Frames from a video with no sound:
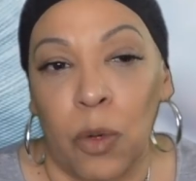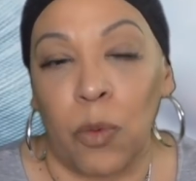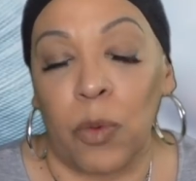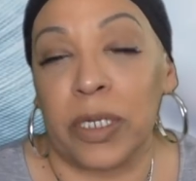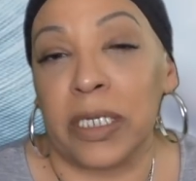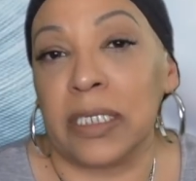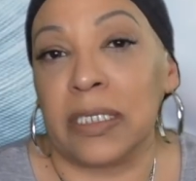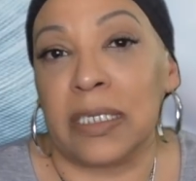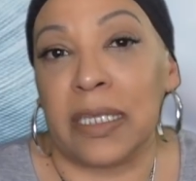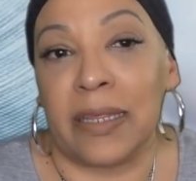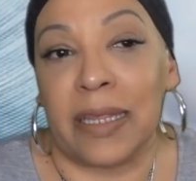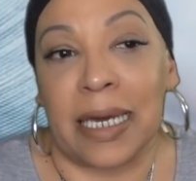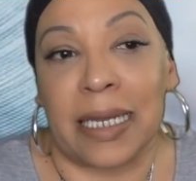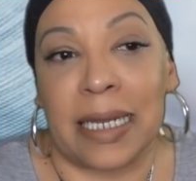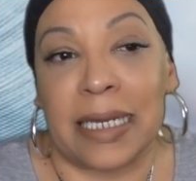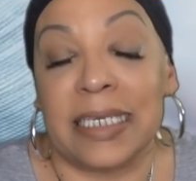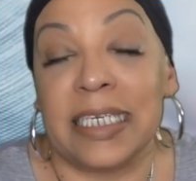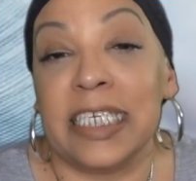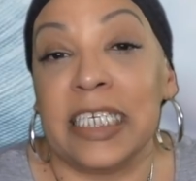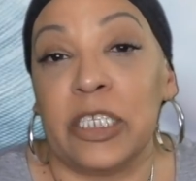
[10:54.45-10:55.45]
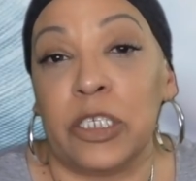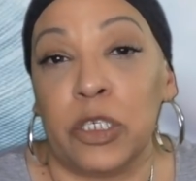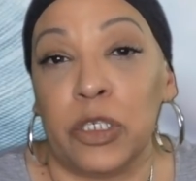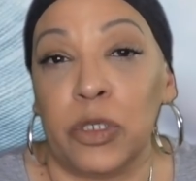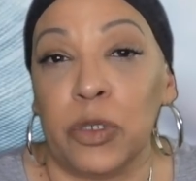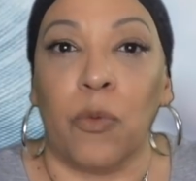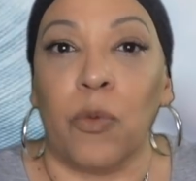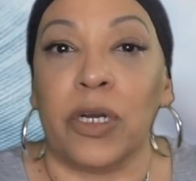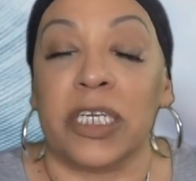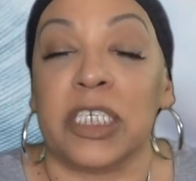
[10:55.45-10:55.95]
what is it that I need to
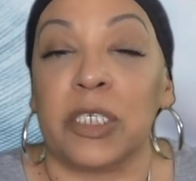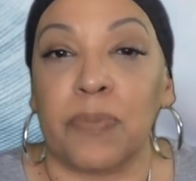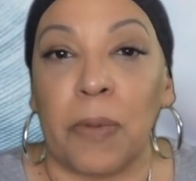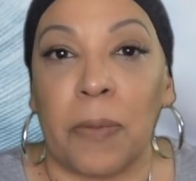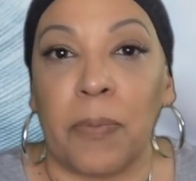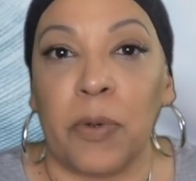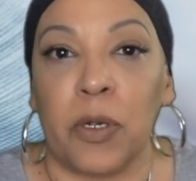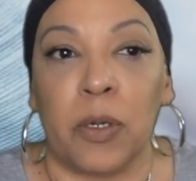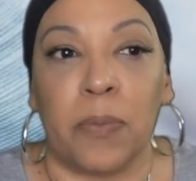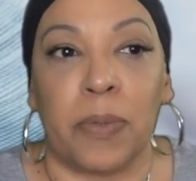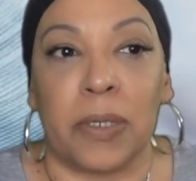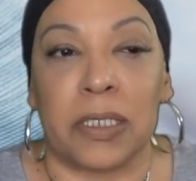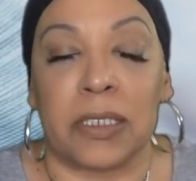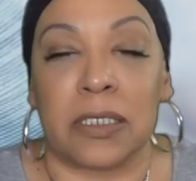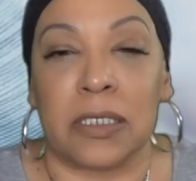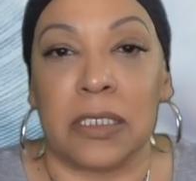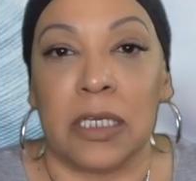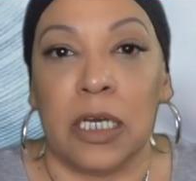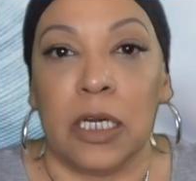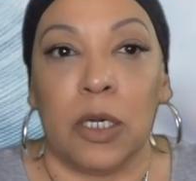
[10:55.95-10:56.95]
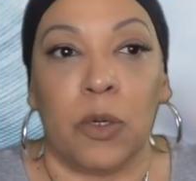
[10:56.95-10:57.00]
do? What is my purpose?